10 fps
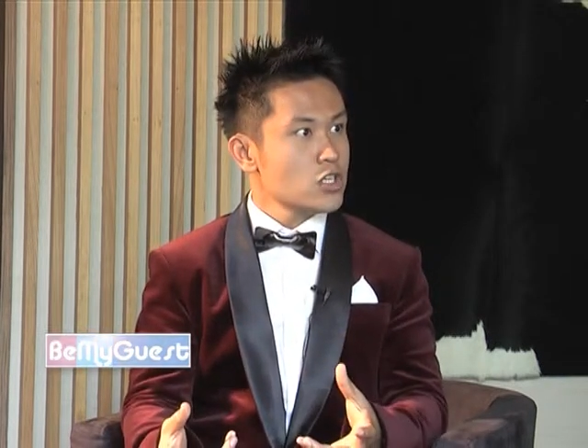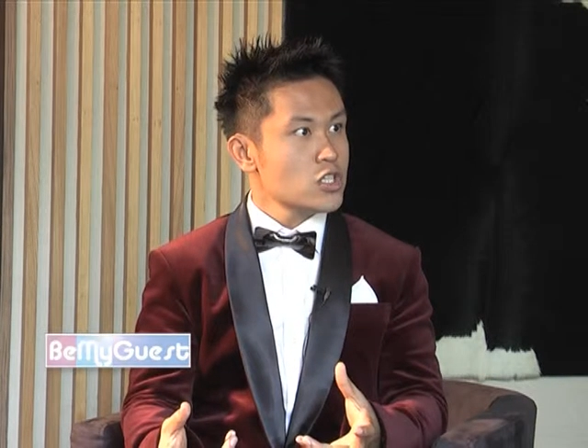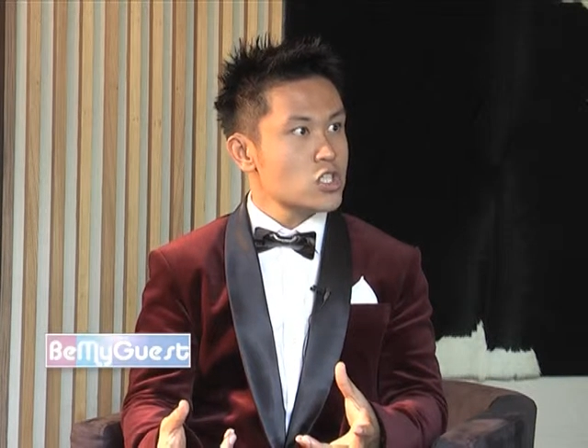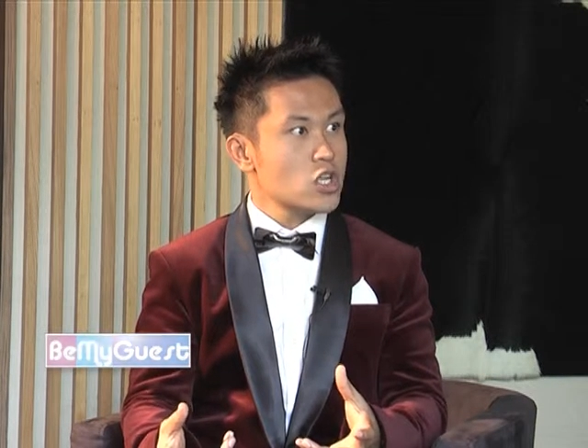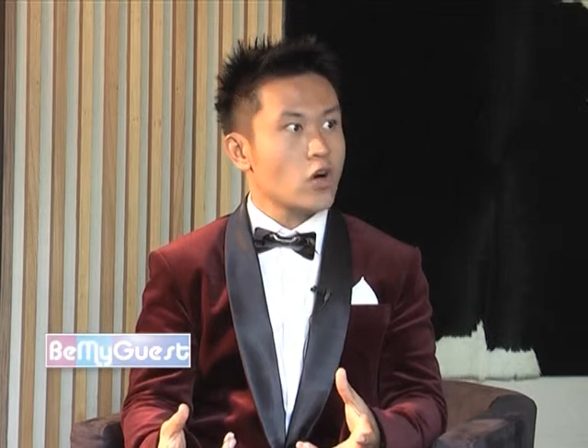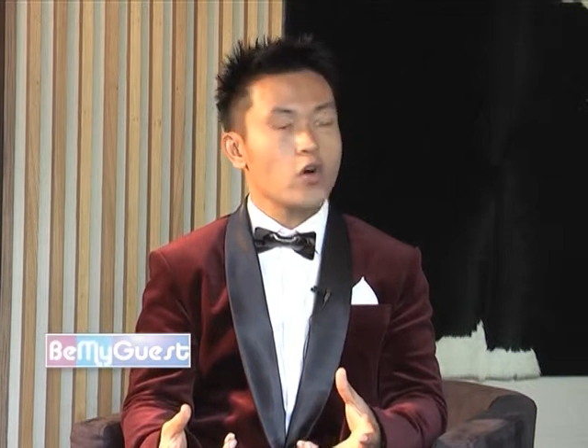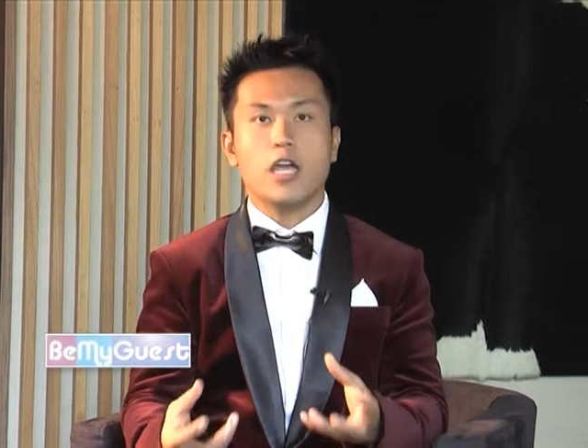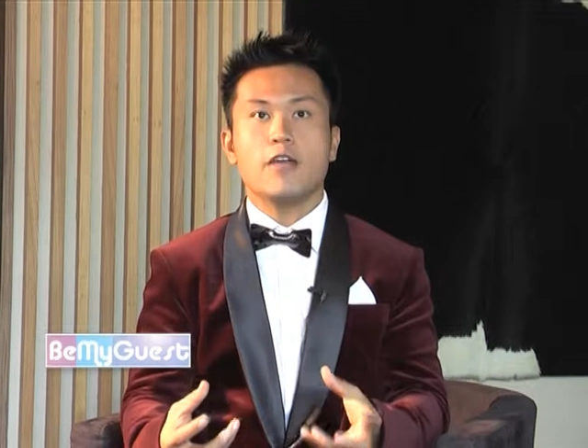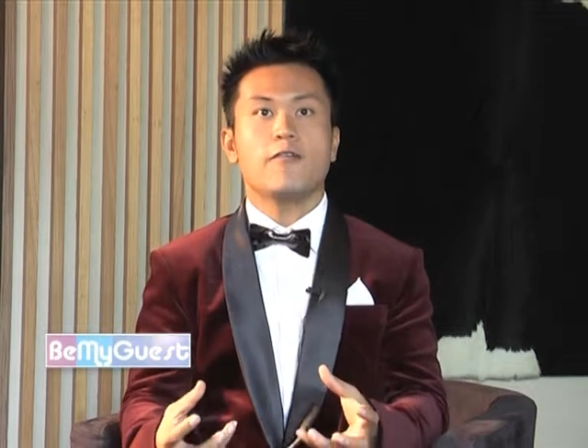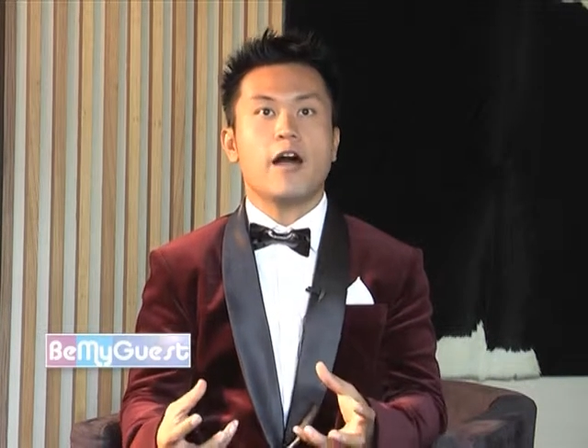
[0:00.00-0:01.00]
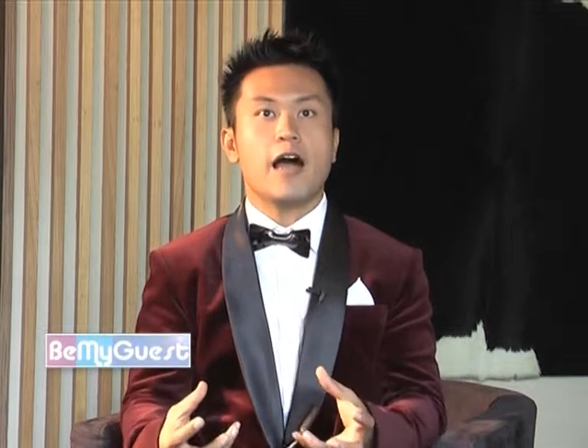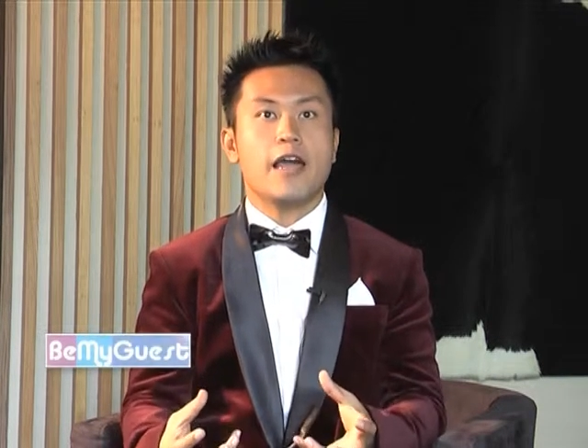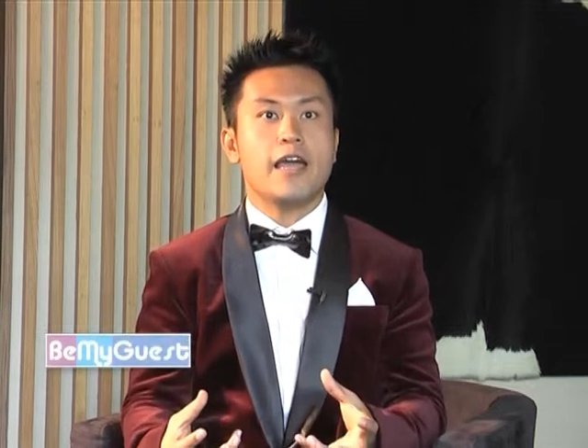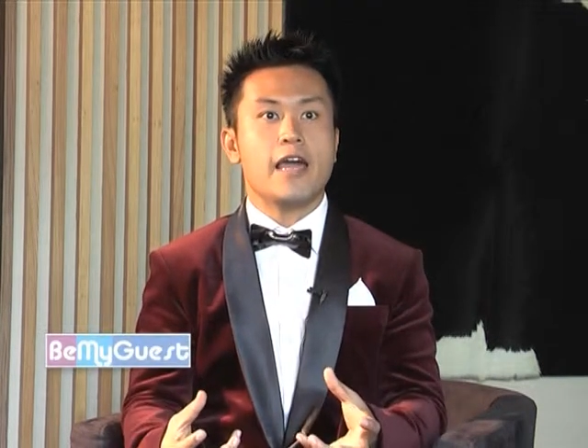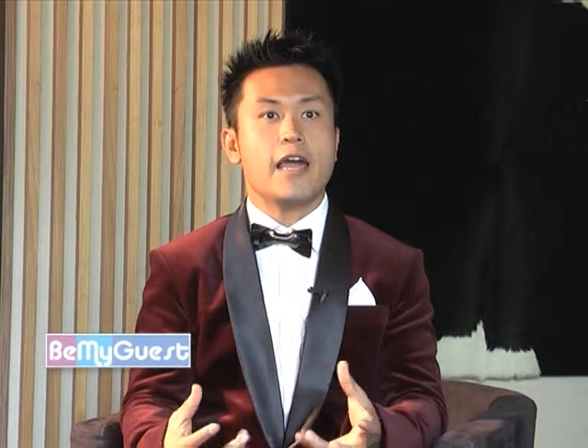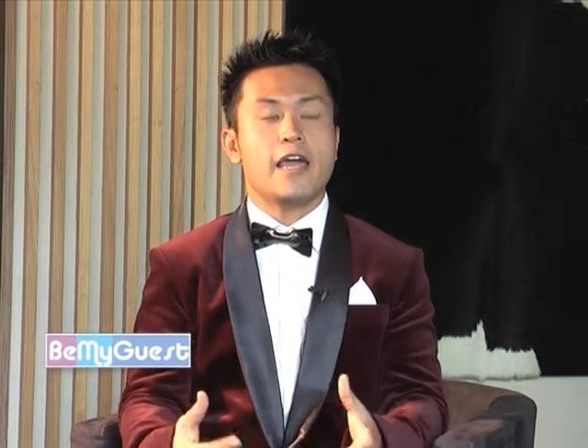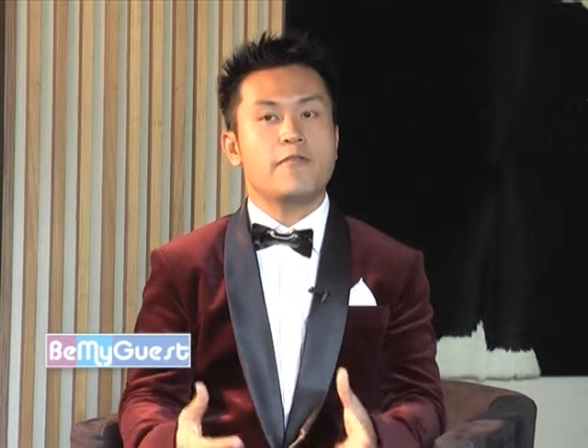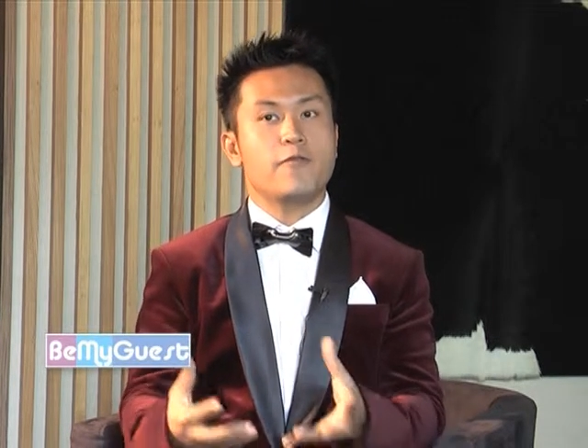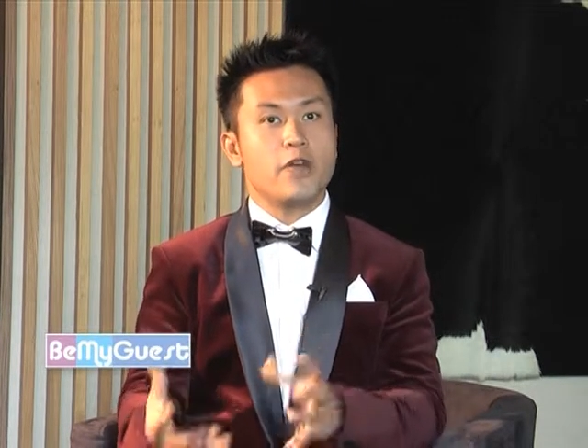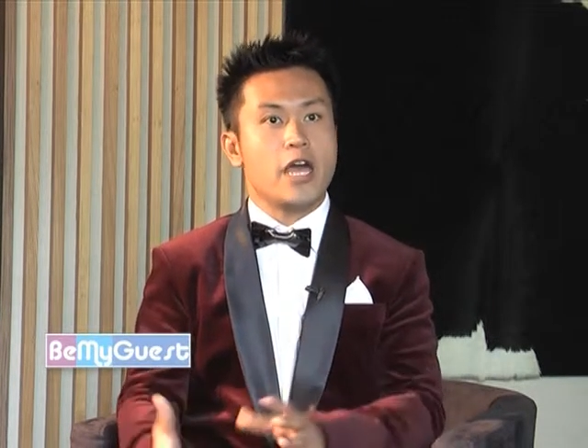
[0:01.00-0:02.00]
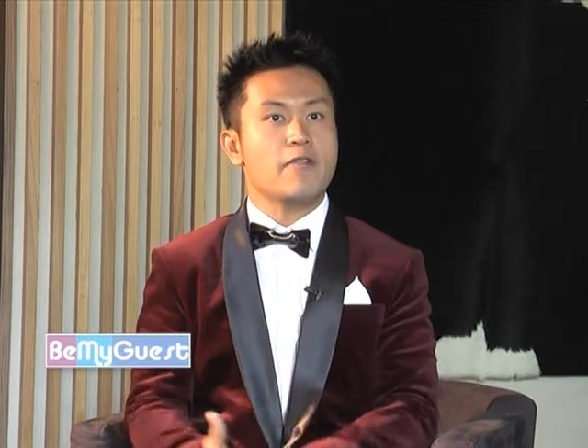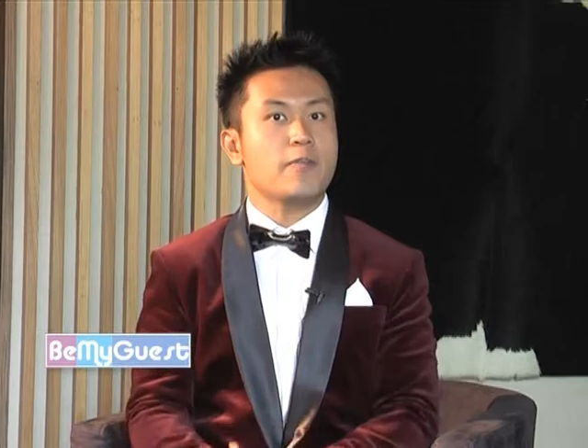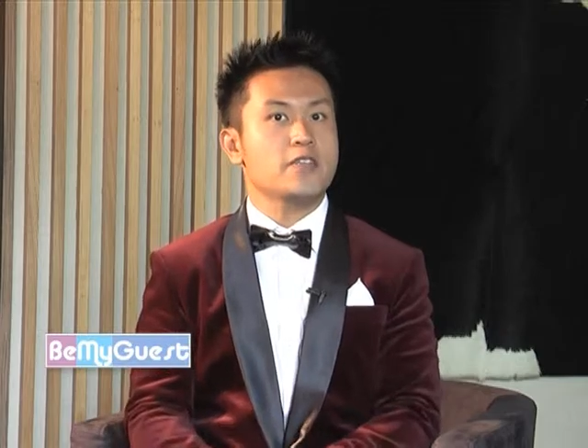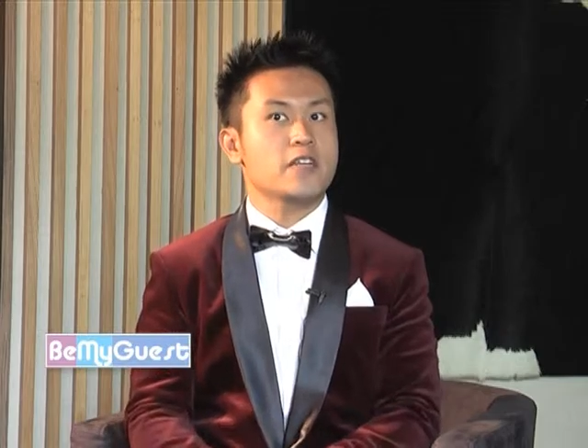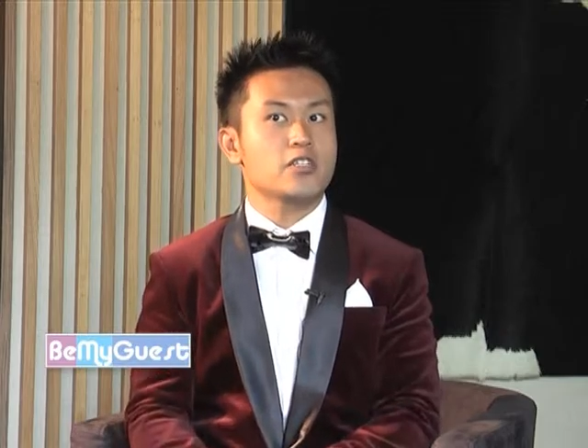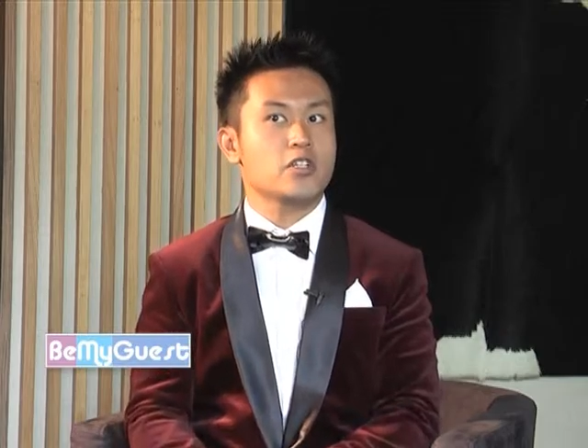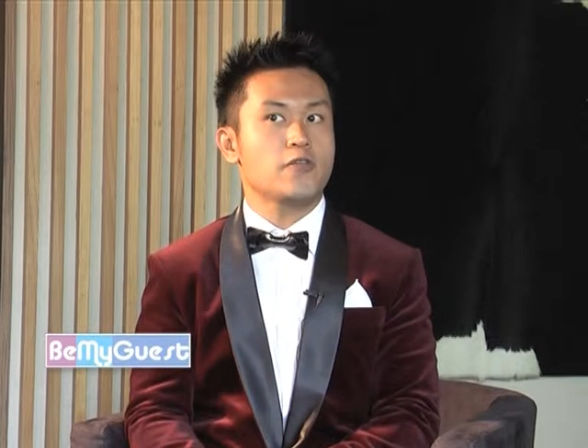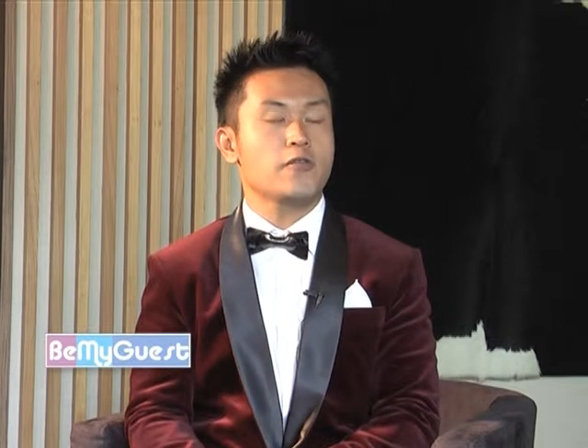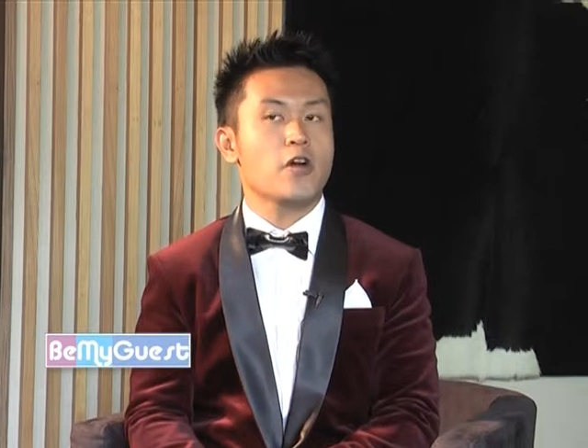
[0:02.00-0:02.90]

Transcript: So if we have a presenter